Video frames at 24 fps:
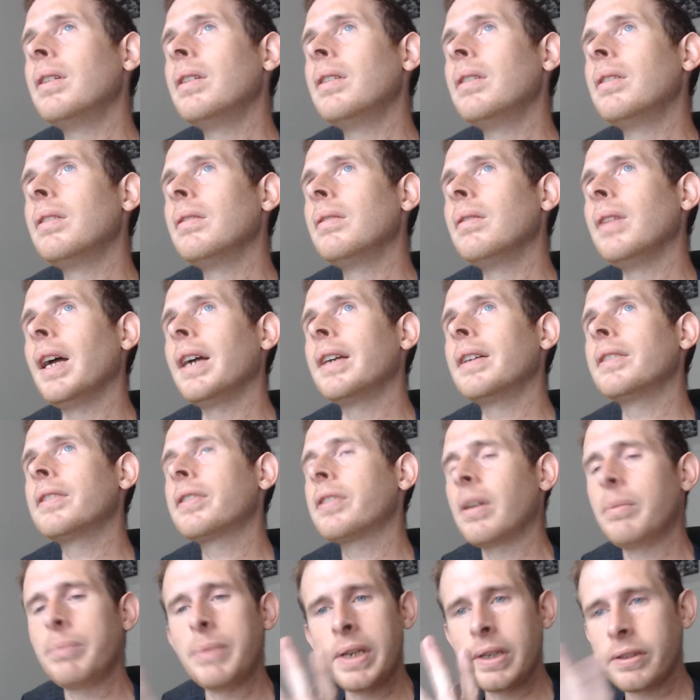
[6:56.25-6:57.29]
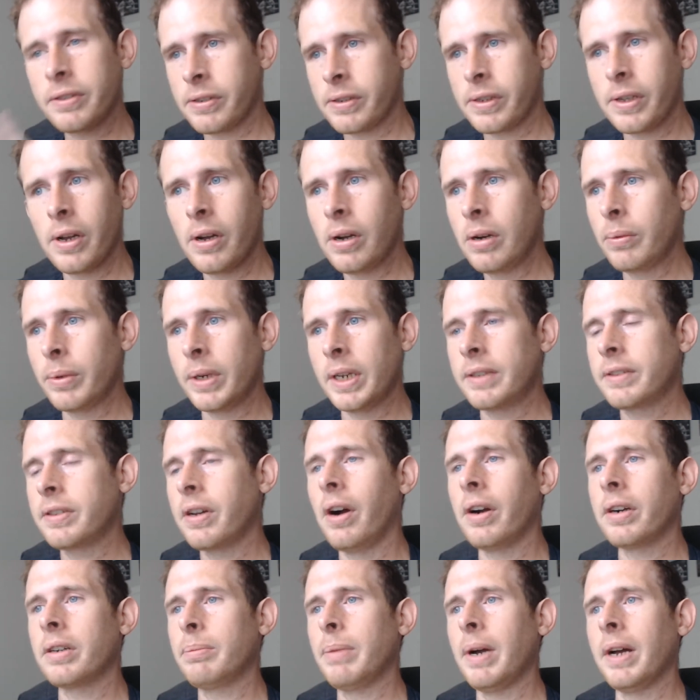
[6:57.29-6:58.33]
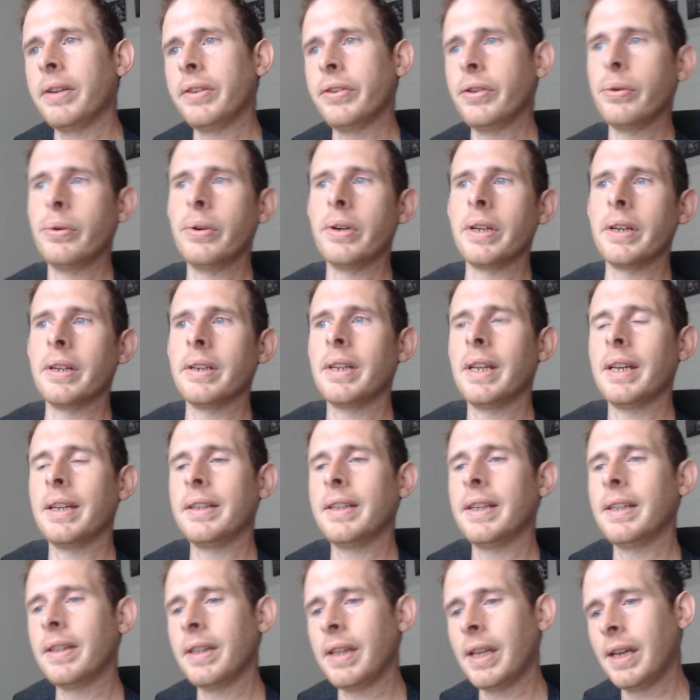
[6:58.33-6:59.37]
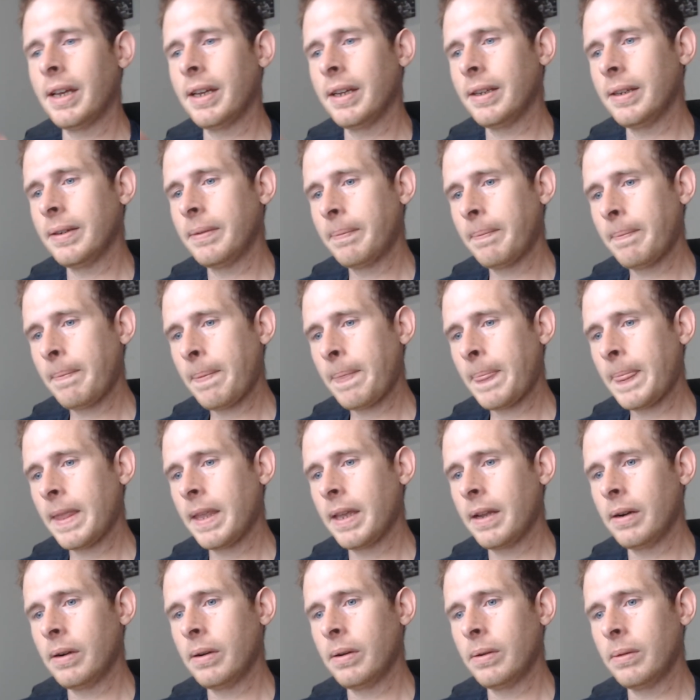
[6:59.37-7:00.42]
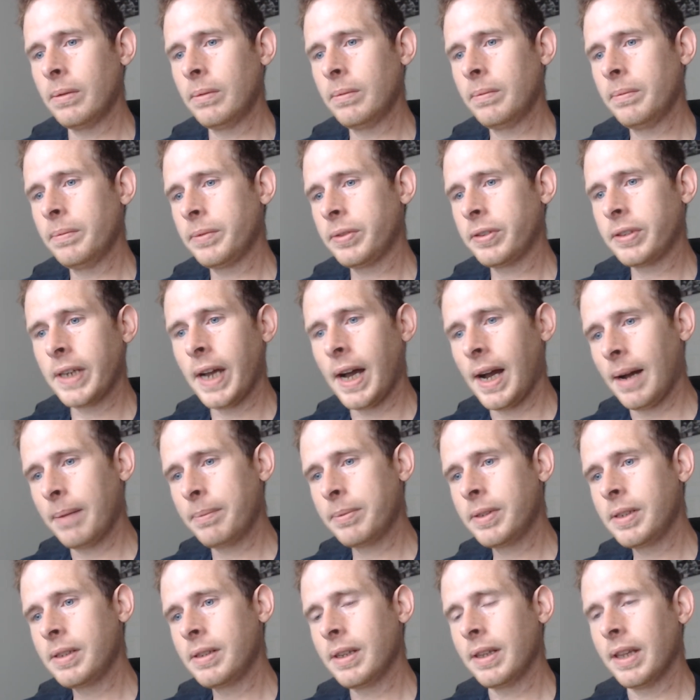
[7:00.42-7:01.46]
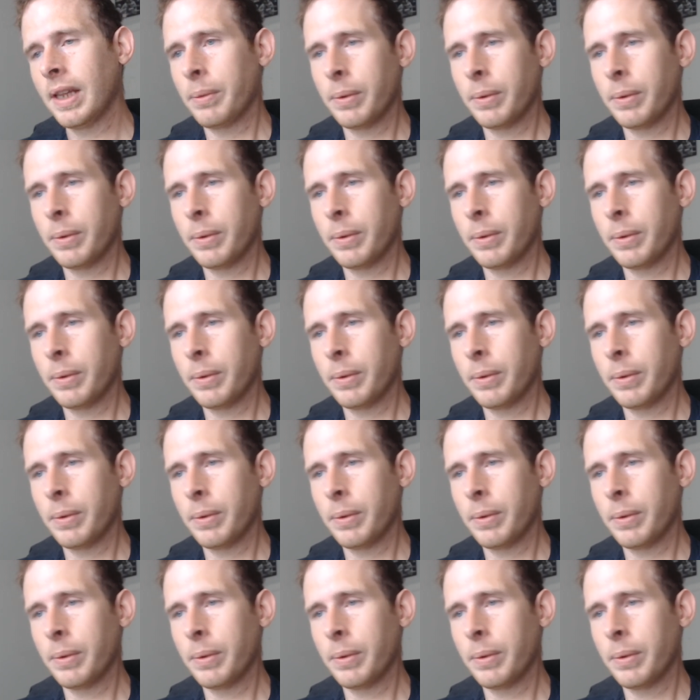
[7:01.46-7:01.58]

like some years ago when they talked about doing it and then they you know stopped and they would